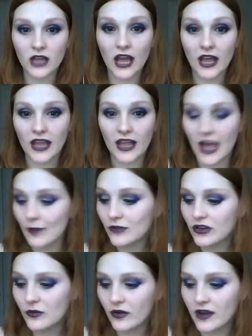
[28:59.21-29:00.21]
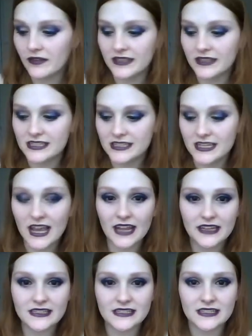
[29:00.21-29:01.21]
I am going to be wearing this
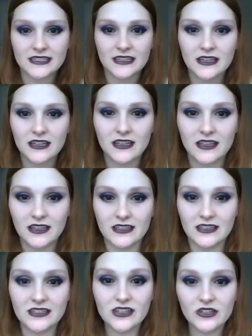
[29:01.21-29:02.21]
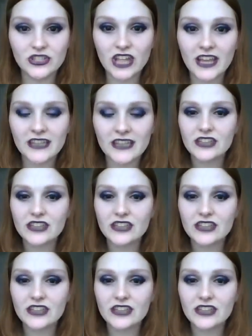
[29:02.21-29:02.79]
tonight. There's no change.